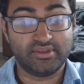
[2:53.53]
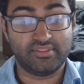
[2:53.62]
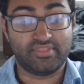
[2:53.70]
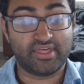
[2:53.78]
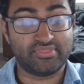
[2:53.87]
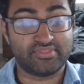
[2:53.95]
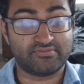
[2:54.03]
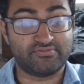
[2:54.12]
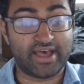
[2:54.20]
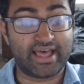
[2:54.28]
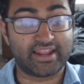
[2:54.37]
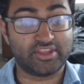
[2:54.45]
Then the
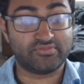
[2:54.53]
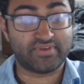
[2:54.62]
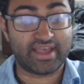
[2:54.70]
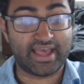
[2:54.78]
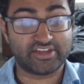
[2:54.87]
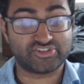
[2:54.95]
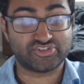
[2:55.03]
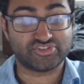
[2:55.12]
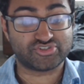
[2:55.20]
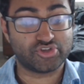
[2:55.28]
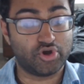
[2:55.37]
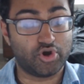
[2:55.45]
valley of
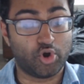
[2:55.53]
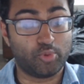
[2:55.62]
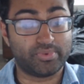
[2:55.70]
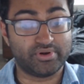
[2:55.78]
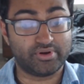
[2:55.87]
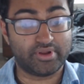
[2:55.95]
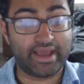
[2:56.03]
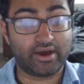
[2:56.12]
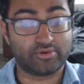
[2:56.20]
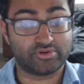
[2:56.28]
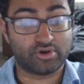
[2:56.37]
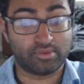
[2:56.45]
ashes opened
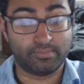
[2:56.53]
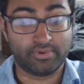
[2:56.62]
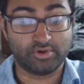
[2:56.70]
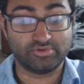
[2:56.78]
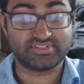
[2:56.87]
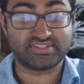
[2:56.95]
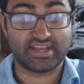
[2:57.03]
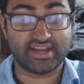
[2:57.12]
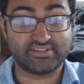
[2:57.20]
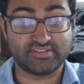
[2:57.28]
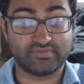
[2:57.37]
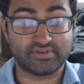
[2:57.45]
out on both
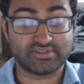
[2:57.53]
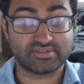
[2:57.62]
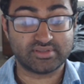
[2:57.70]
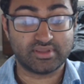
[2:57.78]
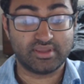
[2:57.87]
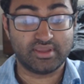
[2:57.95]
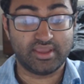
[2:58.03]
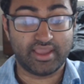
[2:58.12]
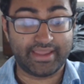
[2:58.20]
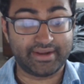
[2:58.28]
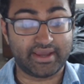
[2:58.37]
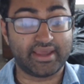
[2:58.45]
sides of us,
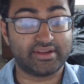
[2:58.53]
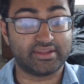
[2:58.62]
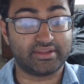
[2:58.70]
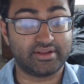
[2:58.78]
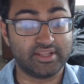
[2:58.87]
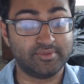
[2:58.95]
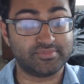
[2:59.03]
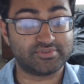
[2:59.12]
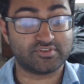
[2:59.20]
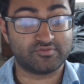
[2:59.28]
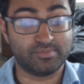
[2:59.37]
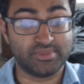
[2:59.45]
and I had a glimpse
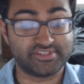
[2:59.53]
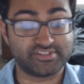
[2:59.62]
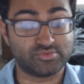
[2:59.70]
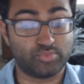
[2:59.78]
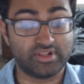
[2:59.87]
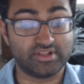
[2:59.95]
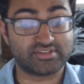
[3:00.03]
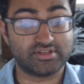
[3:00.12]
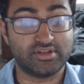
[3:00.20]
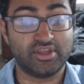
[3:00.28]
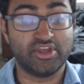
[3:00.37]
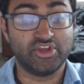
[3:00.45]
of Mrs.
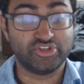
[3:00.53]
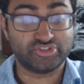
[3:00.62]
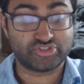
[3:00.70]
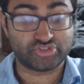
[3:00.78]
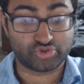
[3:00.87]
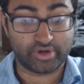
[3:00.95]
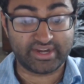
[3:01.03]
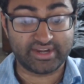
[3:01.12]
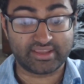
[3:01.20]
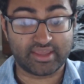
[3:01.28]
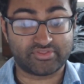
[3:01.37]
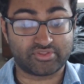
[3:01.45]
Wilson
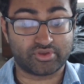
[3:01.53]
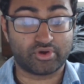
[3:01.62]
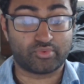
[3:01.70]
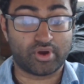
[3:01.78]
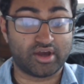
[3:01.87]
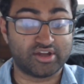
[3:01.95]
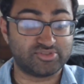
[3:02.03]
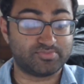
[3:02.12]
straining at the garage